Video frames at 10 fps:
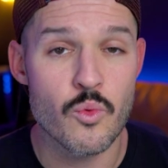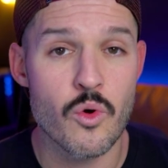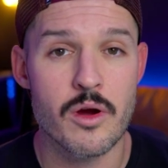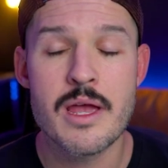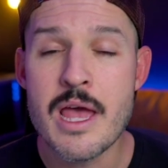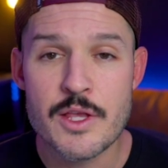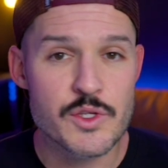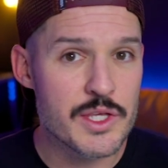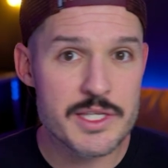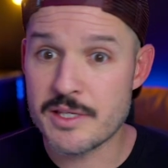work.
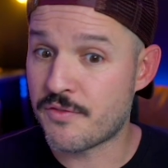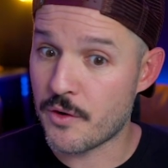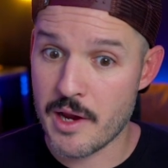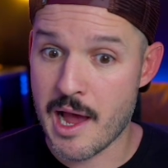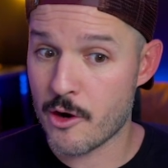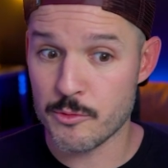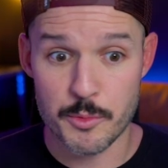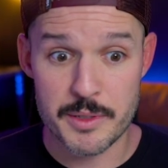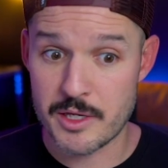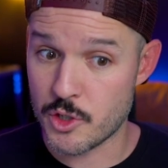So this is very
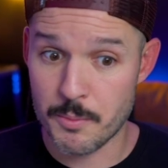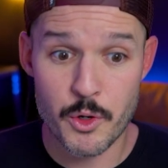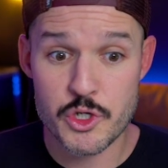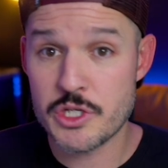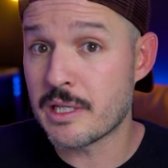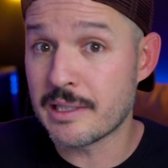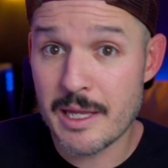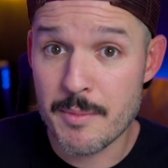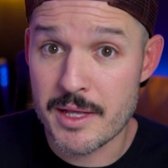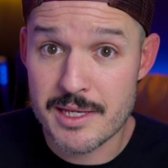hireable because you're pushing the
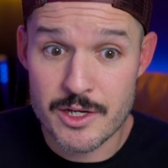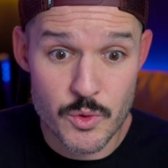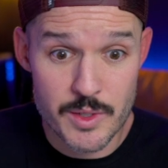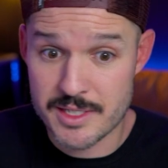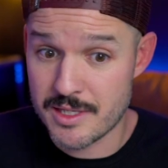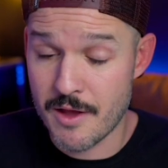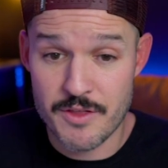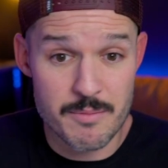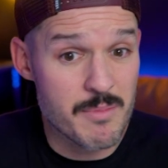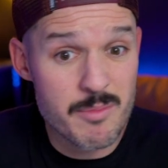limits and doing stuff
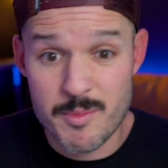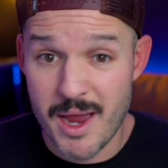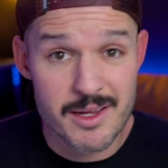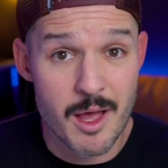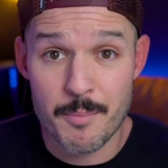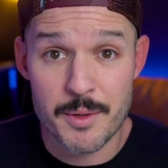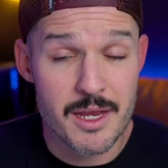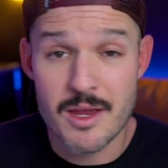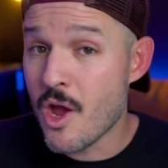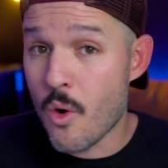that maybe my
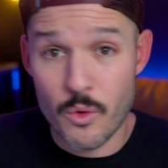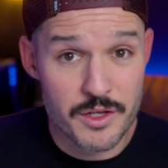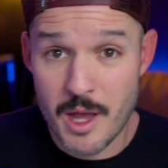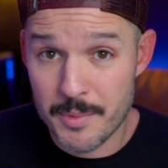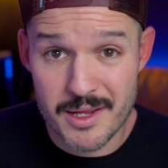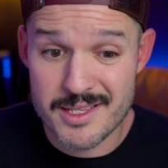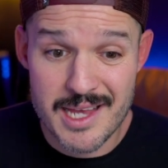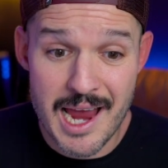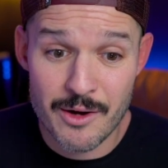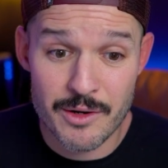company or the company that's
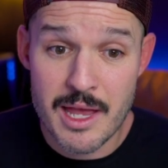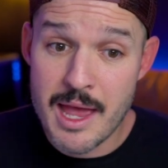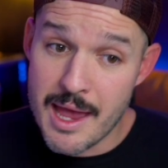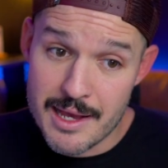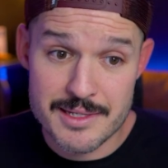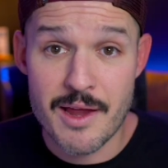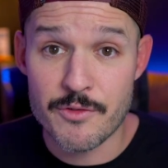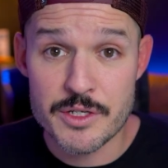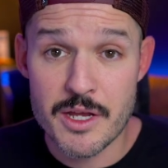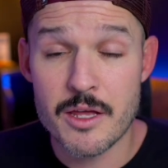hiring has
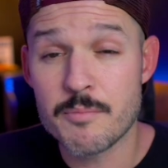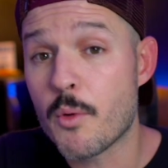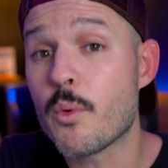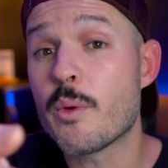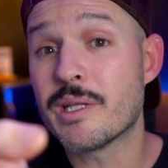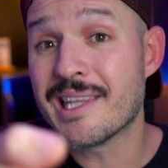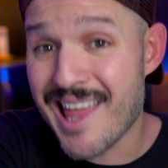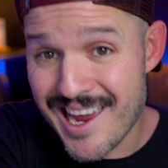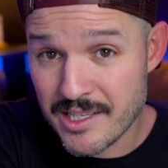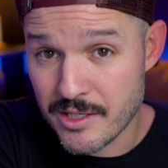never done, but we would
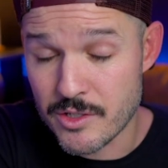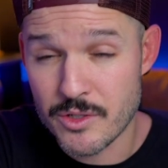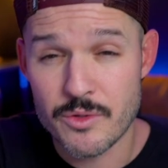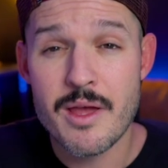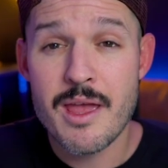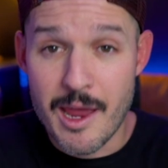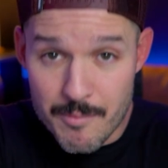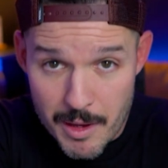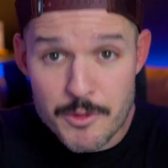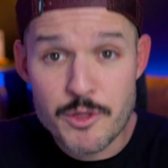like to do,
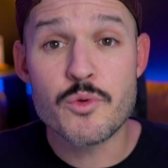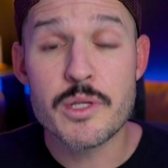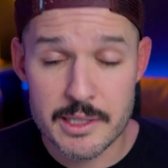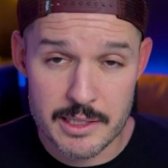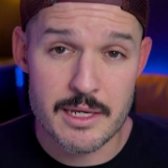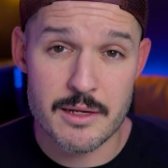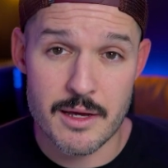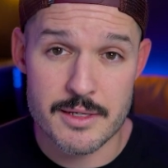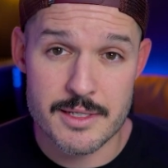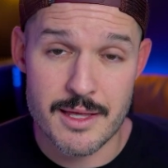and maybe you can lead
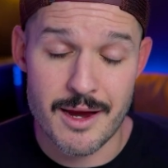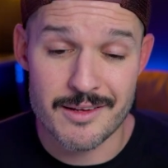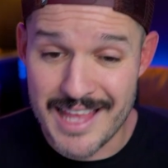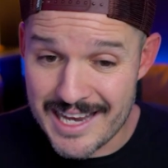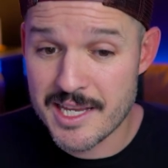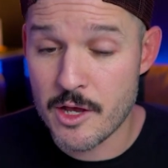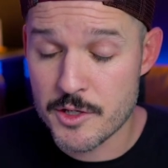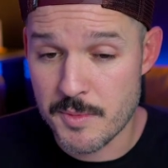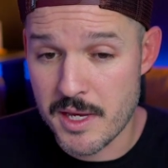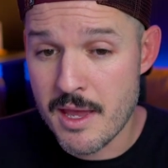us there. That
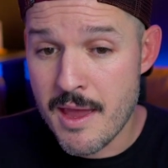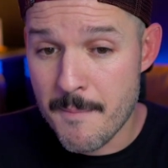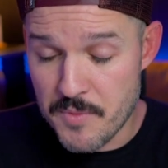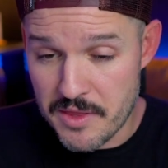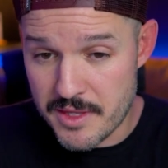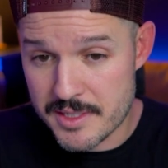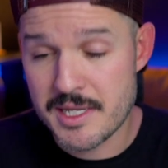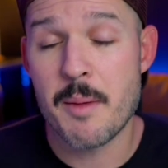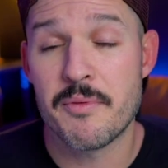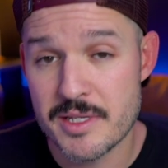tells me that this
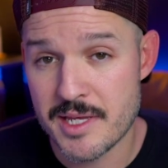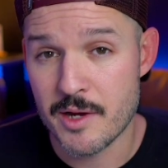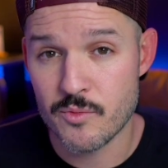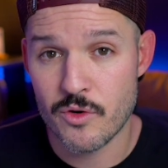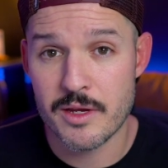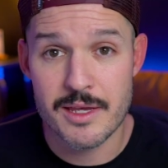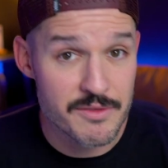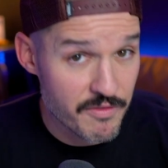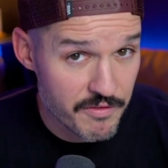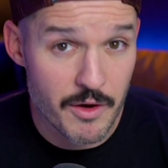type of design work
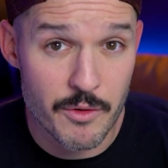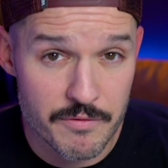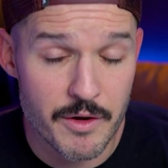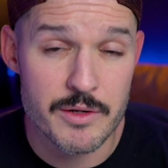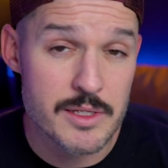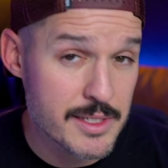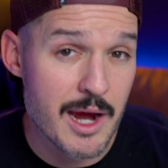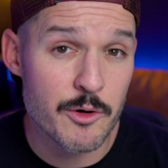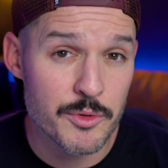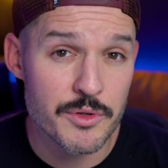is very, very
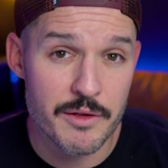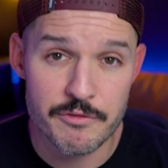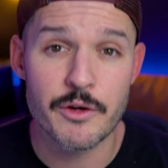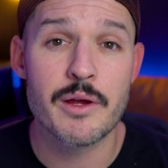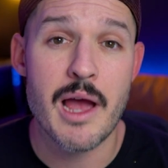desirable and very